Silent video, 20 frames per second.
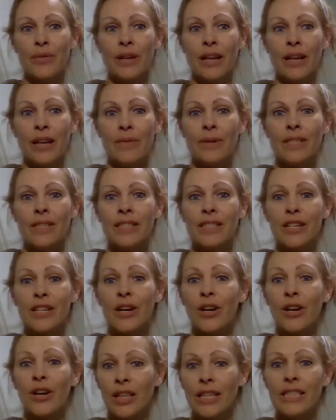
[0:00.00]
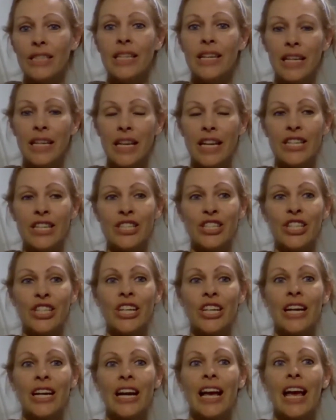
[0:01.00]
when I was an early
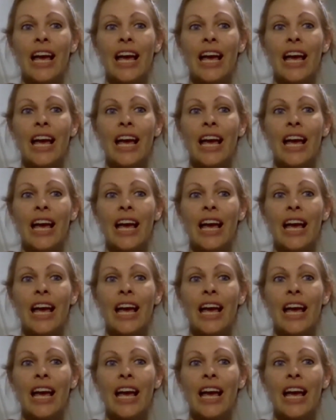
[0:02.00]
teenager.